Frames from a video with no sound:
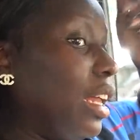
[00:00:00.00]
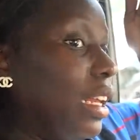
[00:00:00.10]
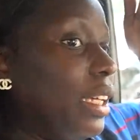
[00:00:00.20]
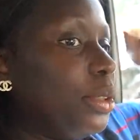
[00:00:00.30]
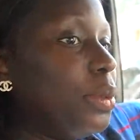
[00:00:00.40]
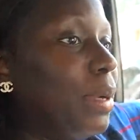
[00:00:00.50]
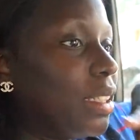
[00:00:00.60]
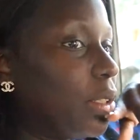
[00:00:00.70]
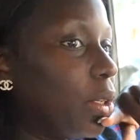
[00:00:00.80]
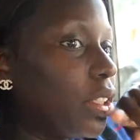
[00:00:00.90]
Later, we about
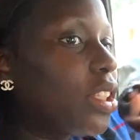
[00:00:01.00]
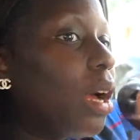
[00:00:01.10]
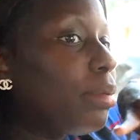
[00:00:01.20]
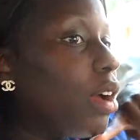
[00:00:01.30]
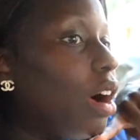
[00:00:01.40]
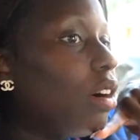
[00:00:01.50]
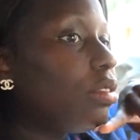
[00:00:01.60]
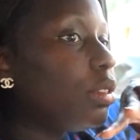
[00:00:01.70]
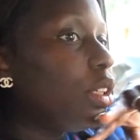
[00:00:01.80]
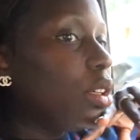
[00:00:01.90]
to go to Top
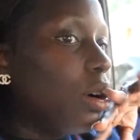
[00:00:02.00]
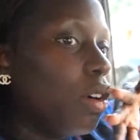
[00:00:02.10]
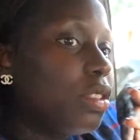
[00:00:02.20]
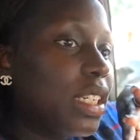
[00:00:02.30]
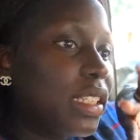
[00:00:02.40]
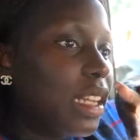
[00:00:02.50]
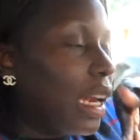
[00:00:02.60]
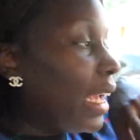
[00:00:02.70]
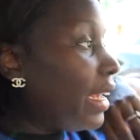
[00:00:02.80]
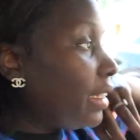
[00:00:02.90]
Golf. we gonna go go to this
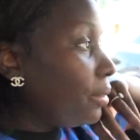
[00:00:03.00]
lake.